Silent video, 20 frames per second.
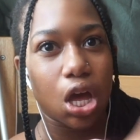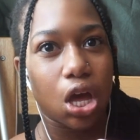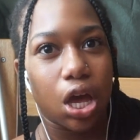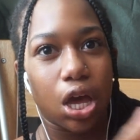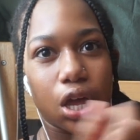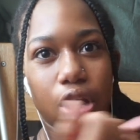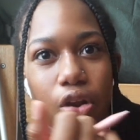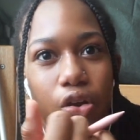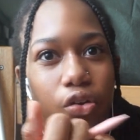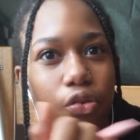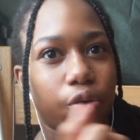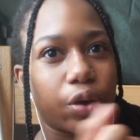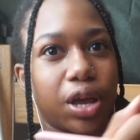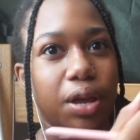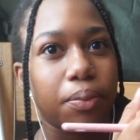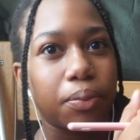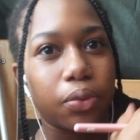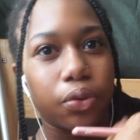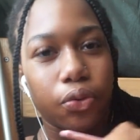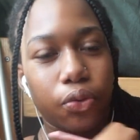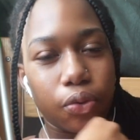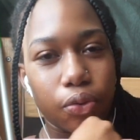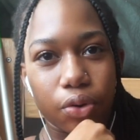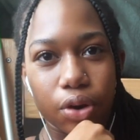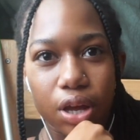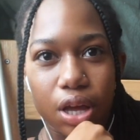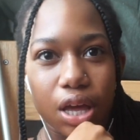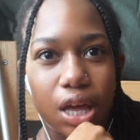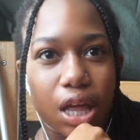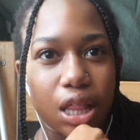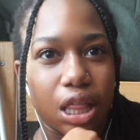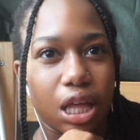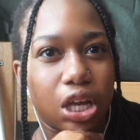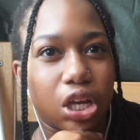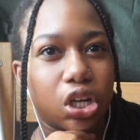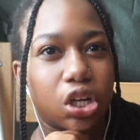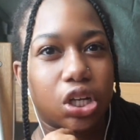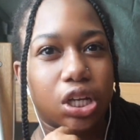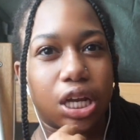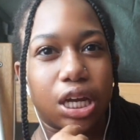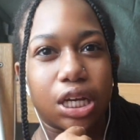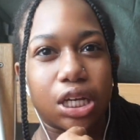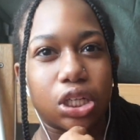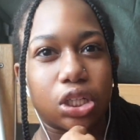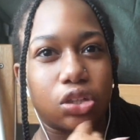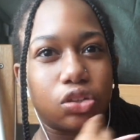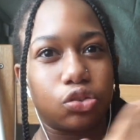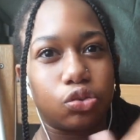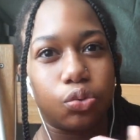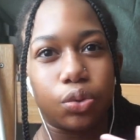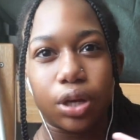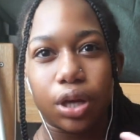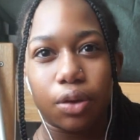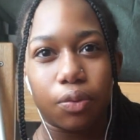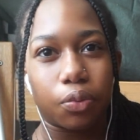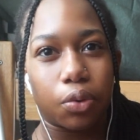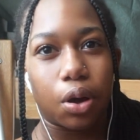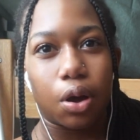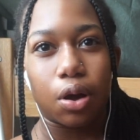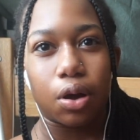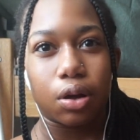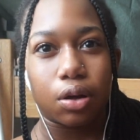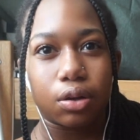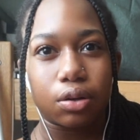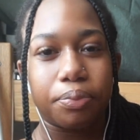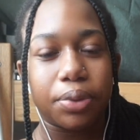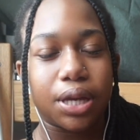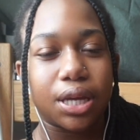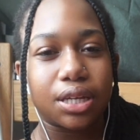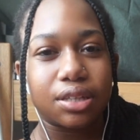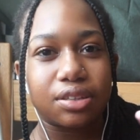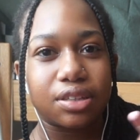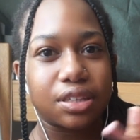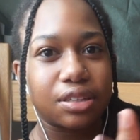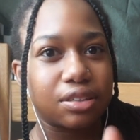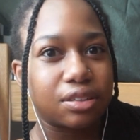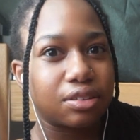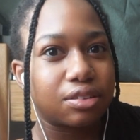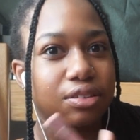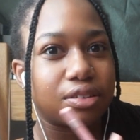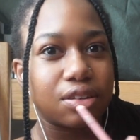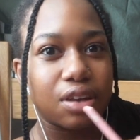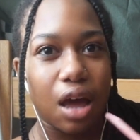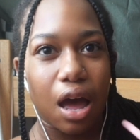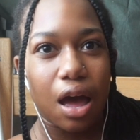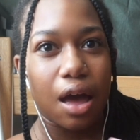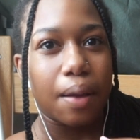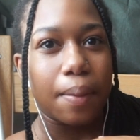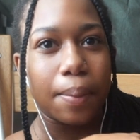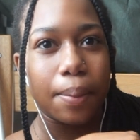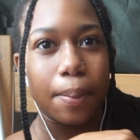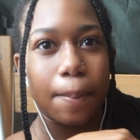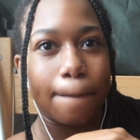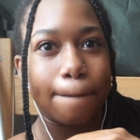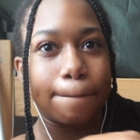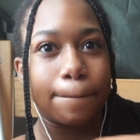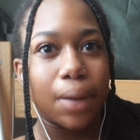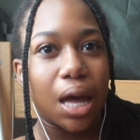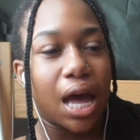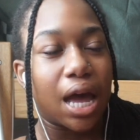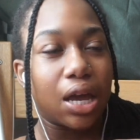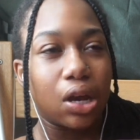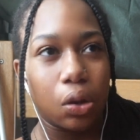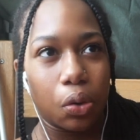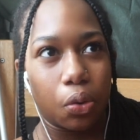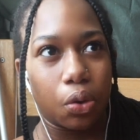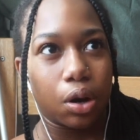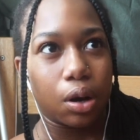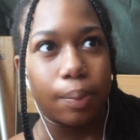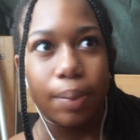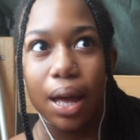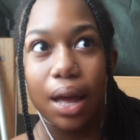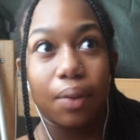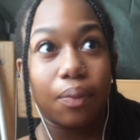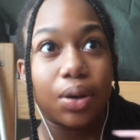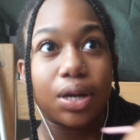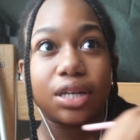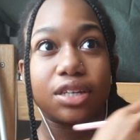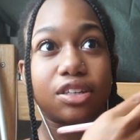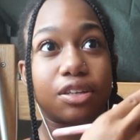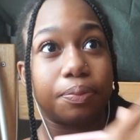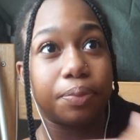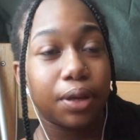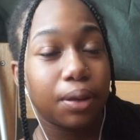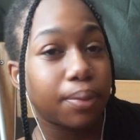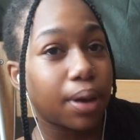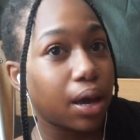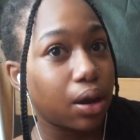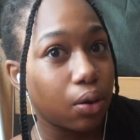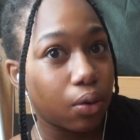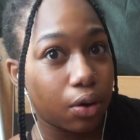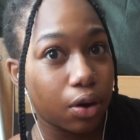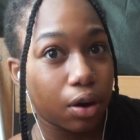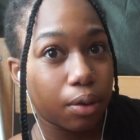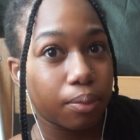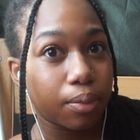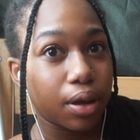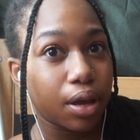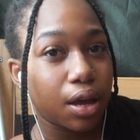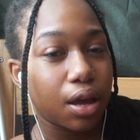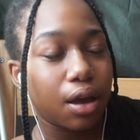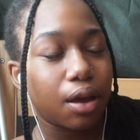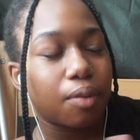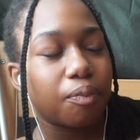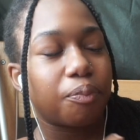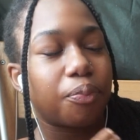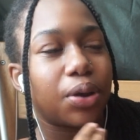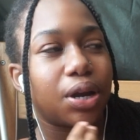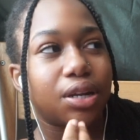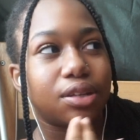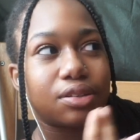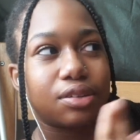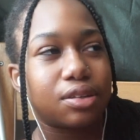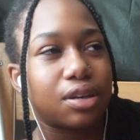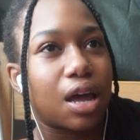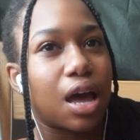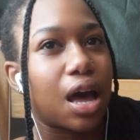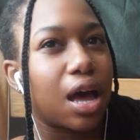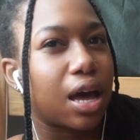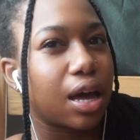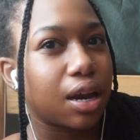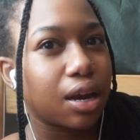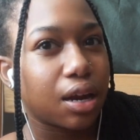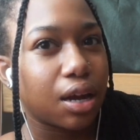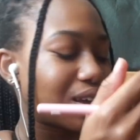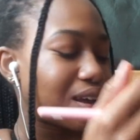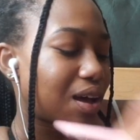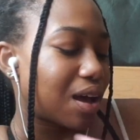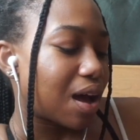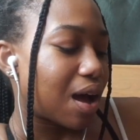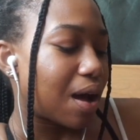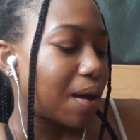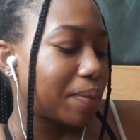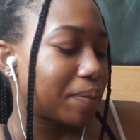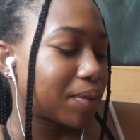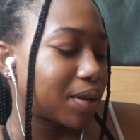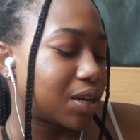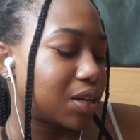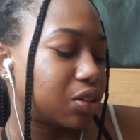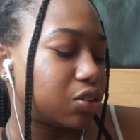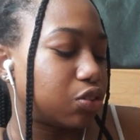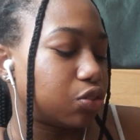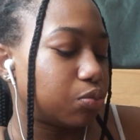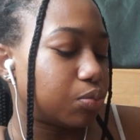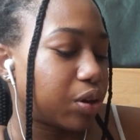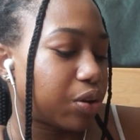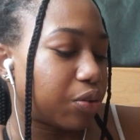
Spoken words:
in a great mood, that you're like doing it wrong, because this is not my norm. I want it to be my norm, but it's not. I'm gonna do my